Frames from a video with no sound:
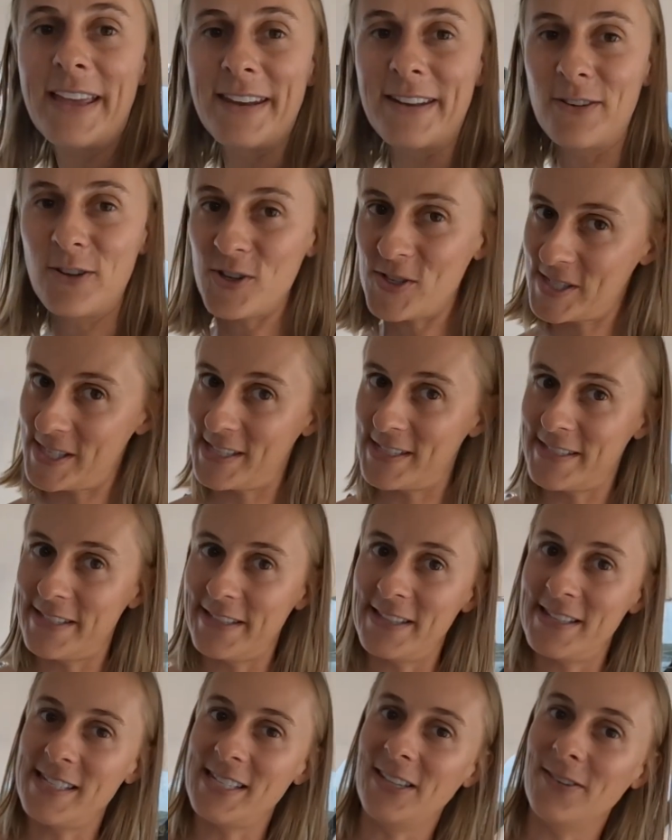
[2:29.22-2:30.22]
and it hooks into
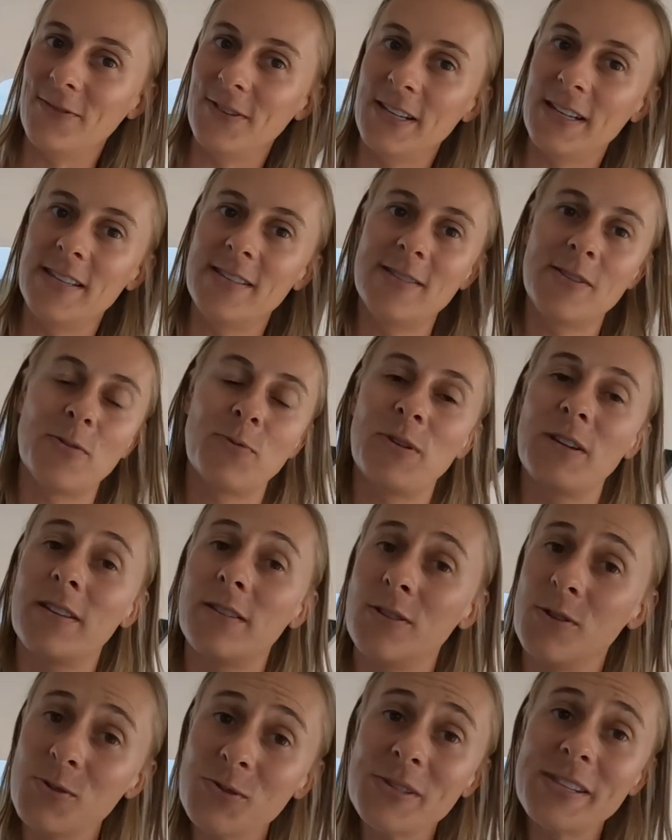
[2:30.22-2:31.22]
the TV, so we
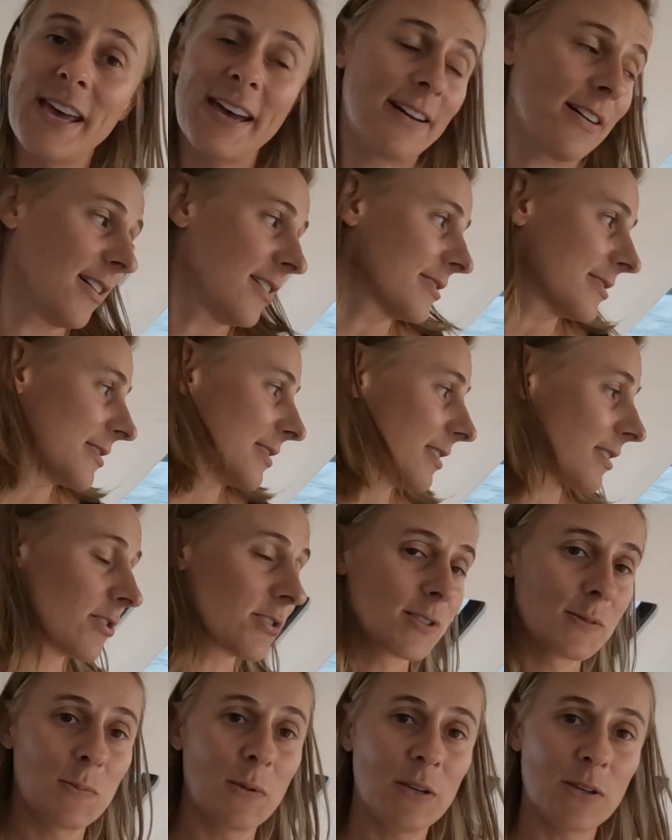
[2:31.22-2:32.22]
use that constantly.
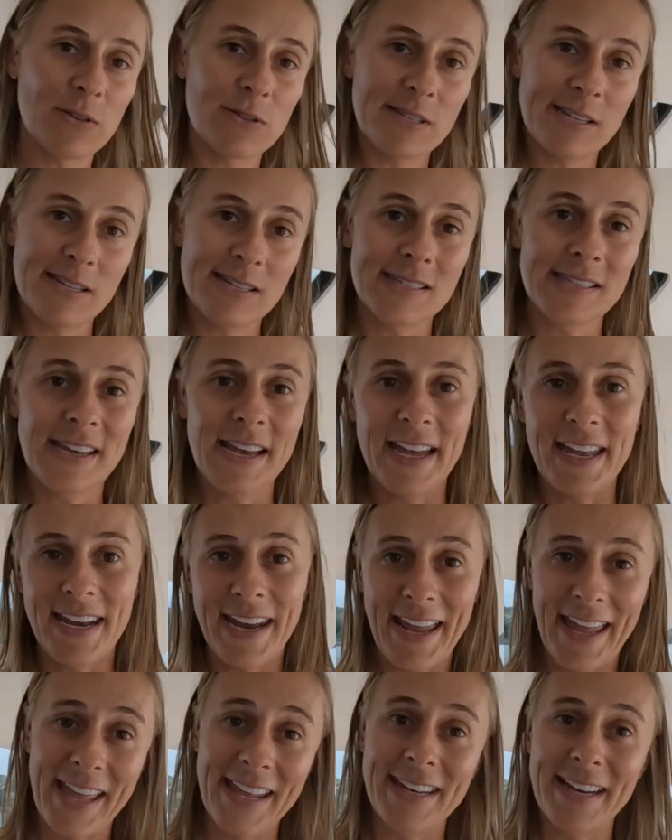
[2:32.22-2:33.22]
There's speakers inside
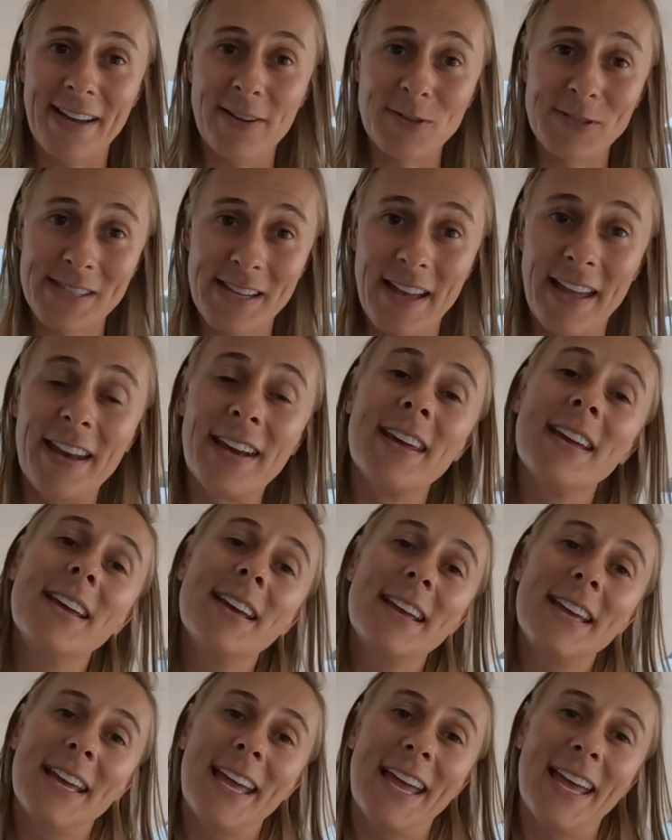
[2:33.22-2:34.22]
and outside,
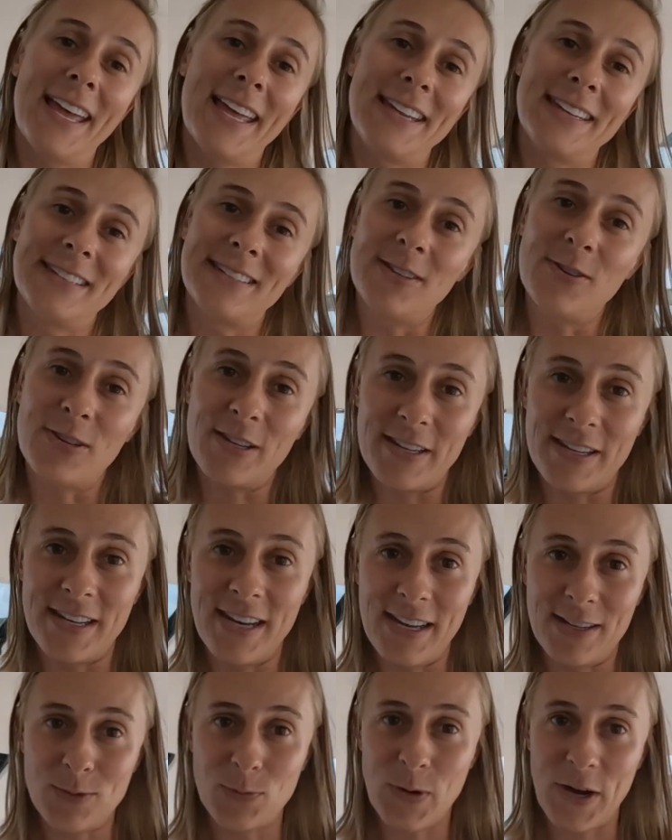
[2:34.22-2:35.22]
and you can
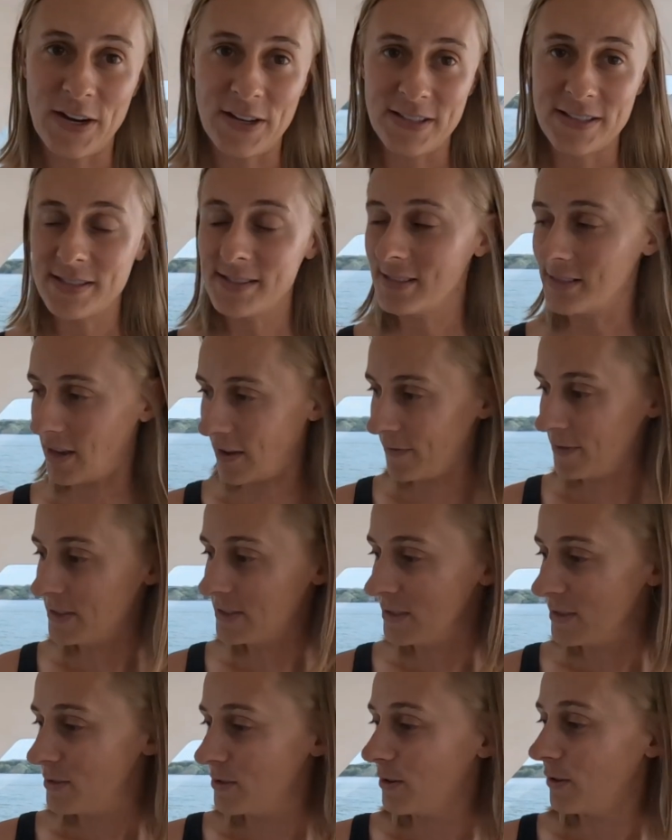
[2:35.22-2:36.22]
connect wirelessly,
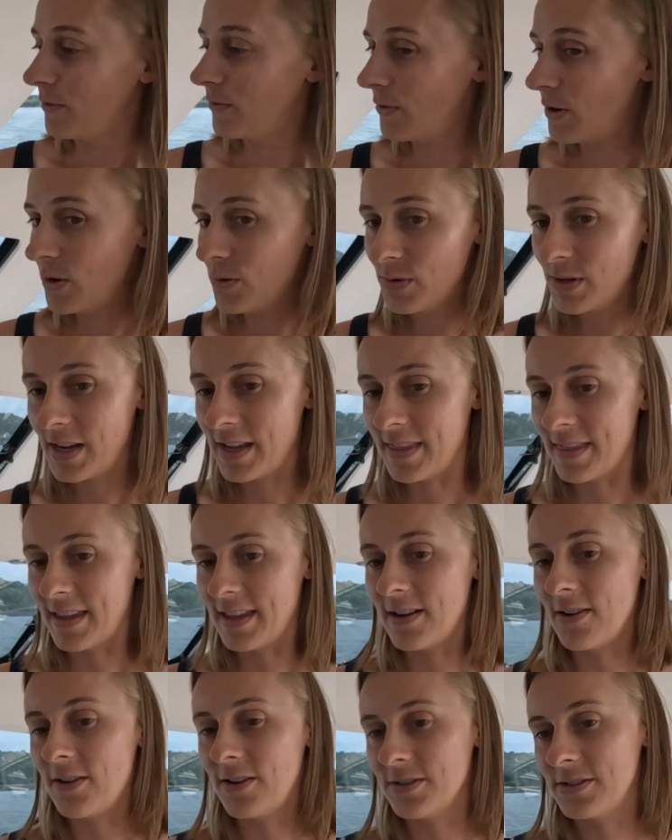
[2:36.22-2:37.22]
obviously, to your phone, and
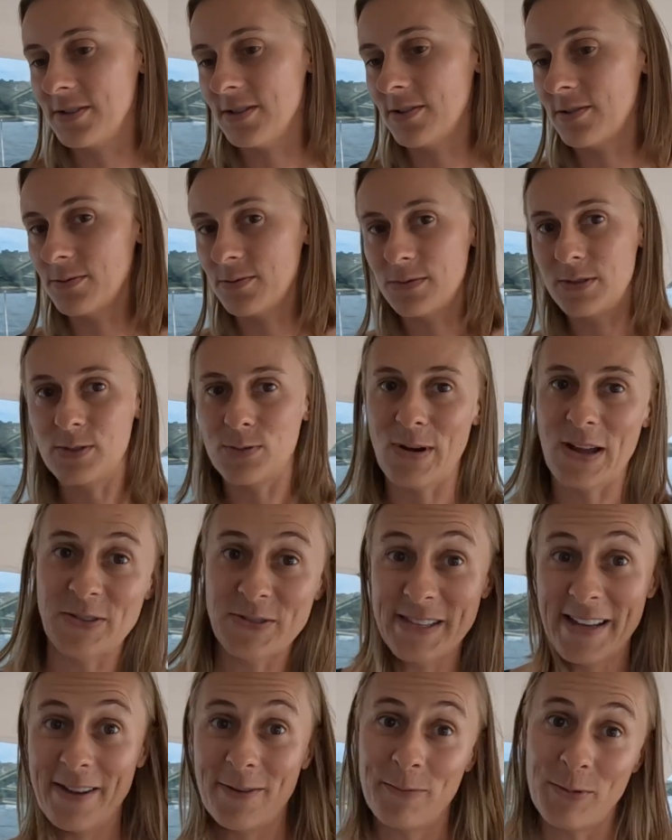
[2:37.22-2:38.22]
then also surround
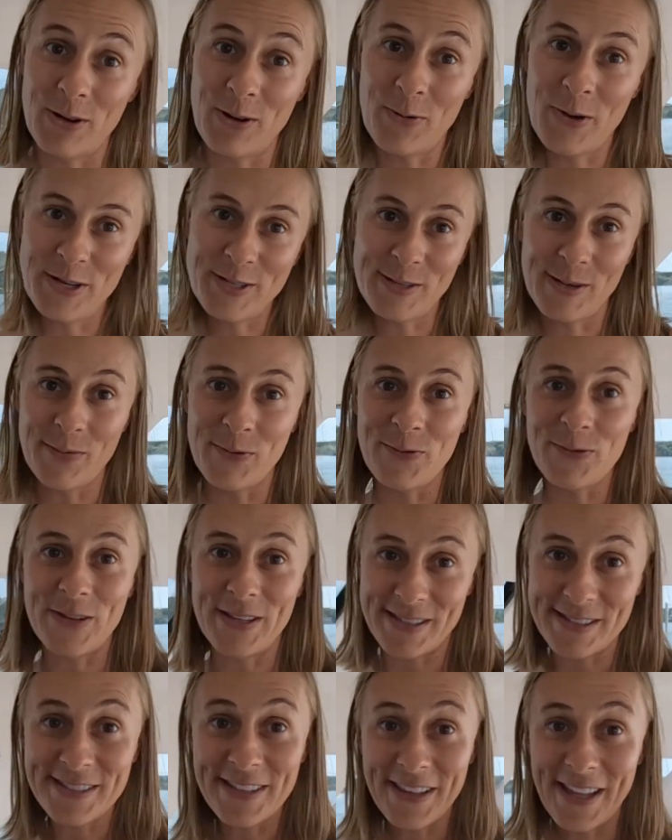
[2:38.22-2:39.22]
sound when you're watching a
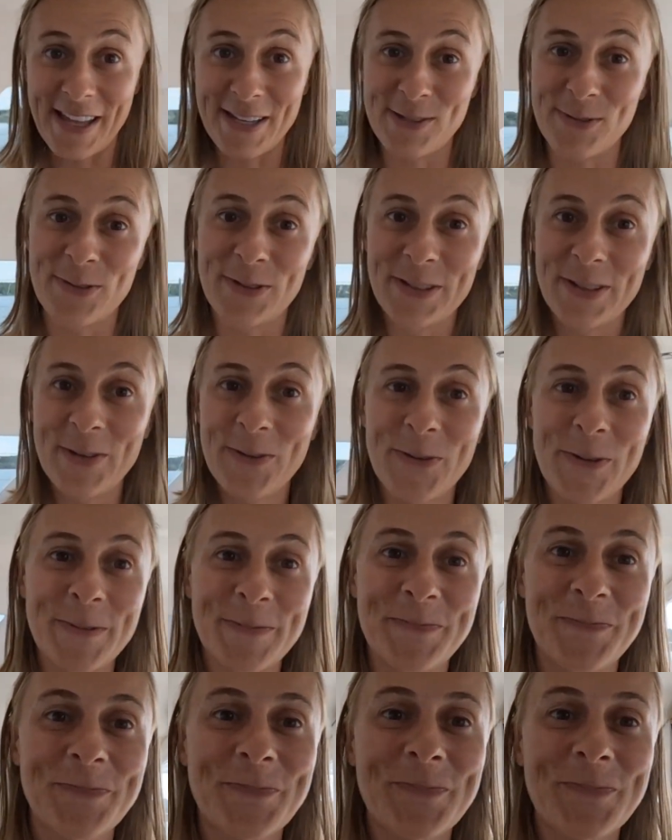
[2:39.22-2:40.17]
movie. So that's really cool.